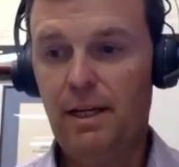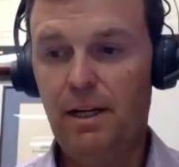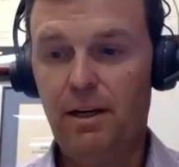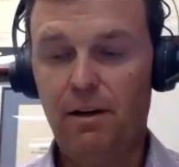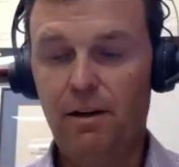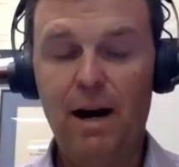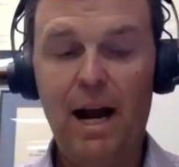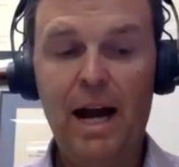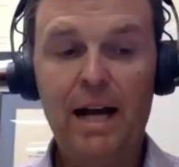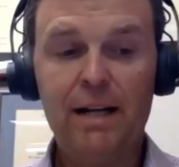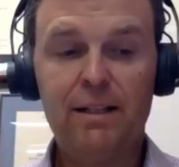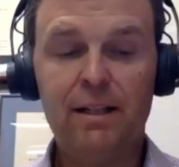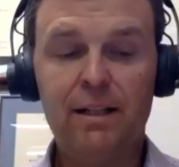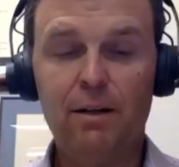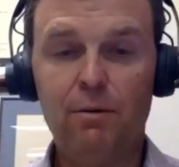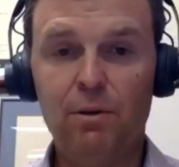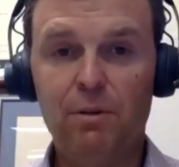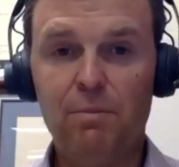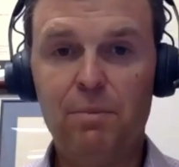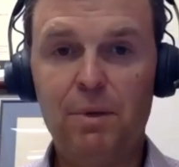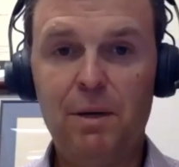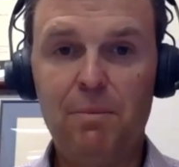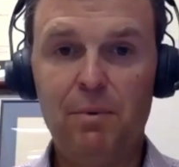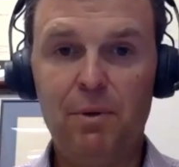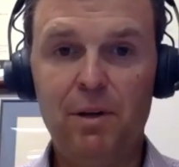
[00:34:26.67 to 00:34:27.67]
interacting
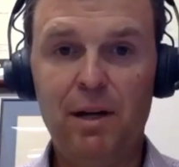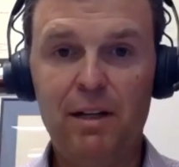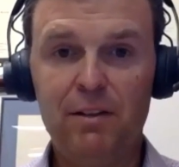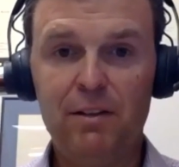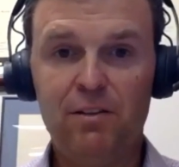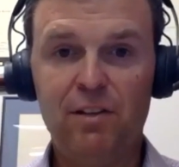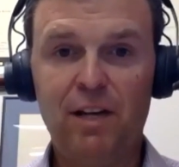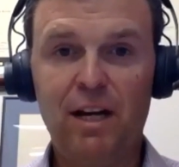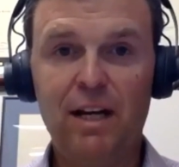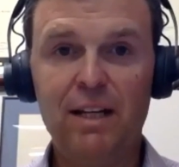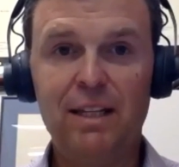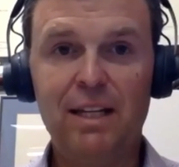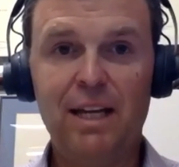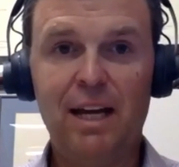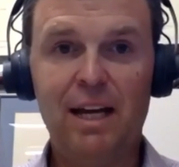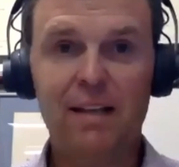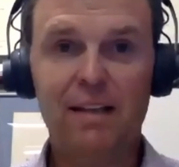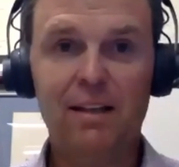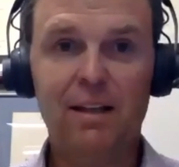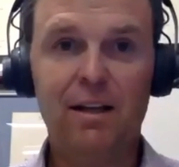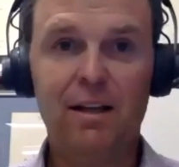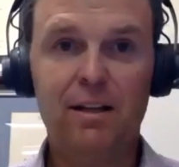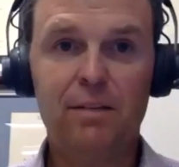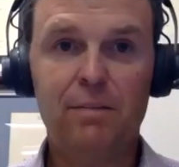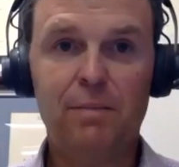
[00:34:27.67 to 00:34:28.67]
with people outside the
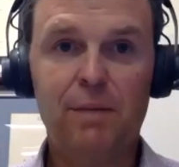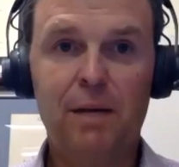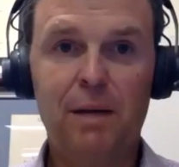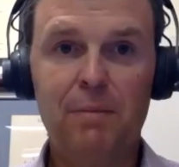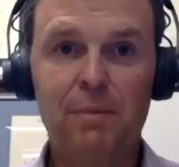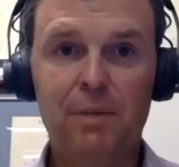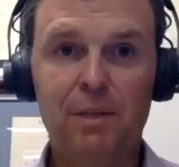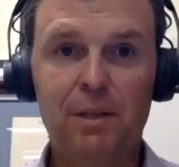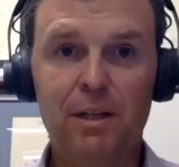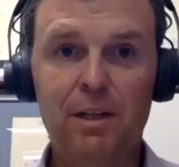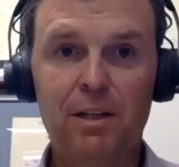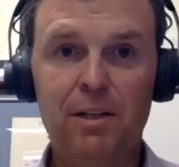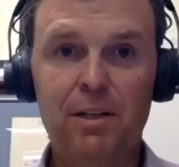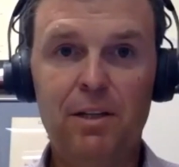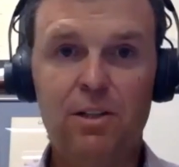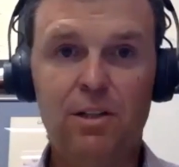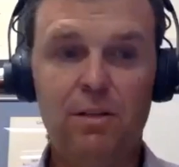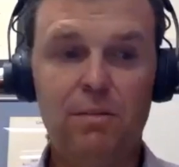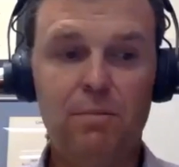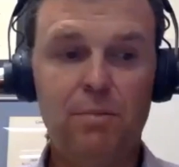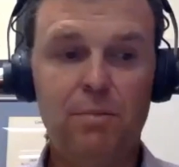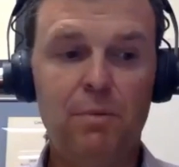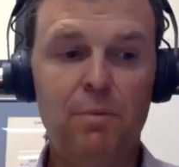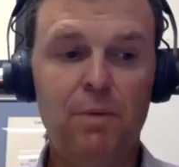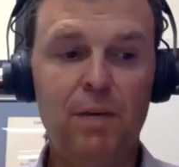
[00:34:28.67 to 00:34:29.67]
athletics
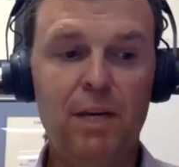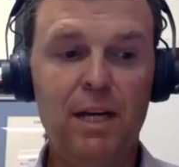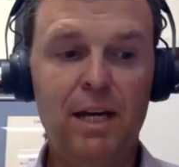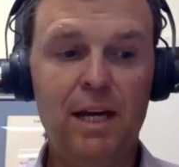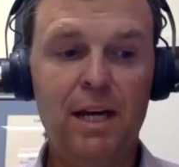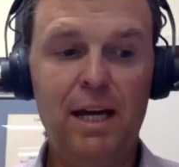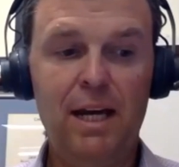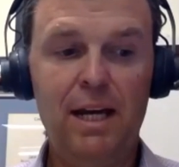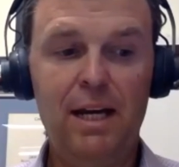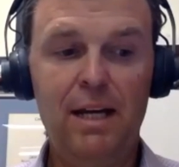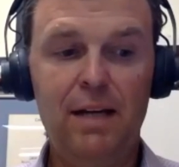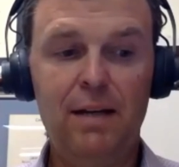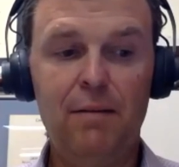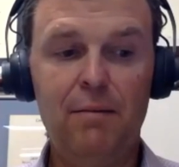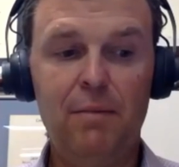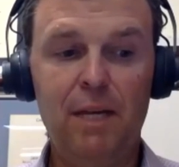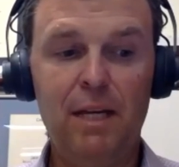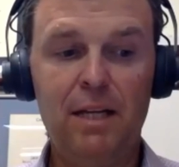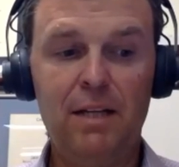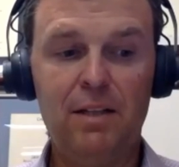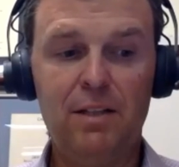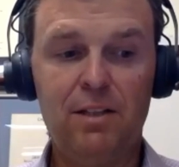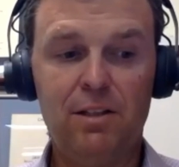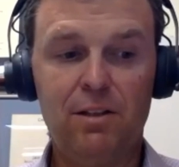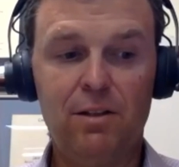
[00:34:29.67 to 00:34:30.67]
population, but we can
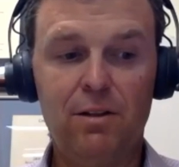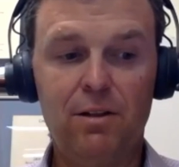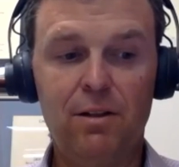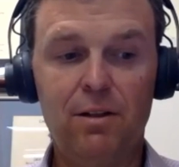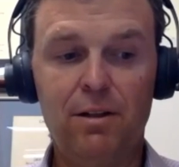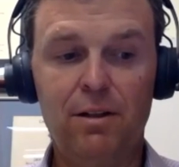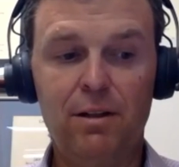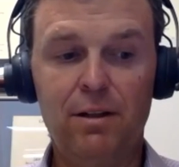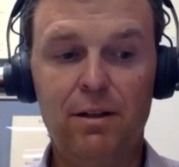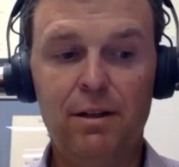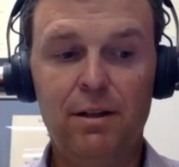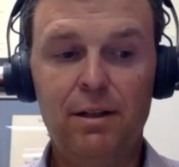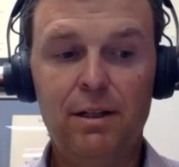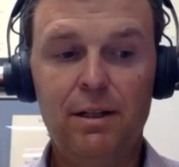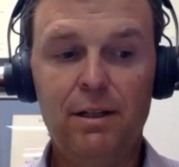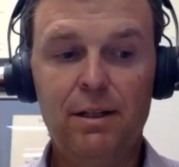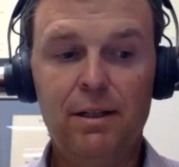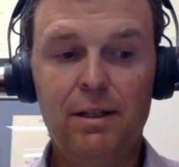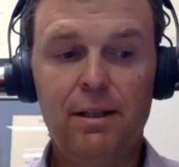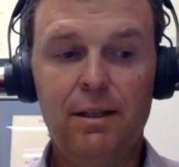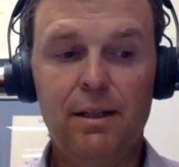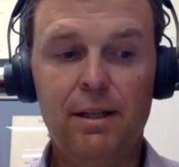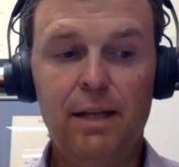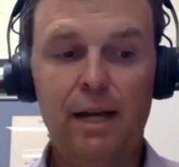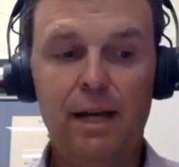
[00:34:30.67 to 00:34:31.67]
make certain
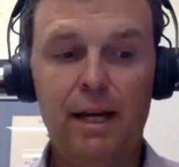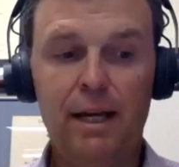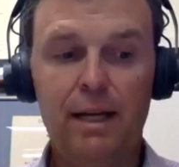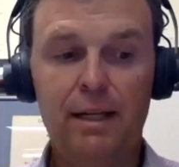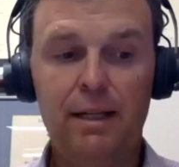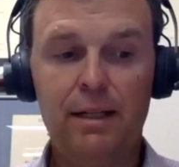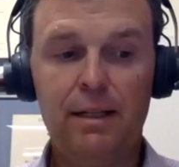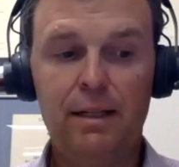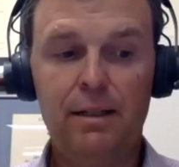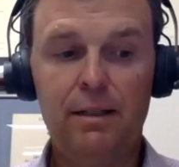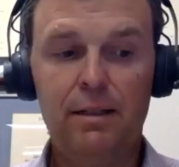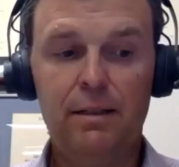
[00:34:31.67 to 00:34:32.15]
that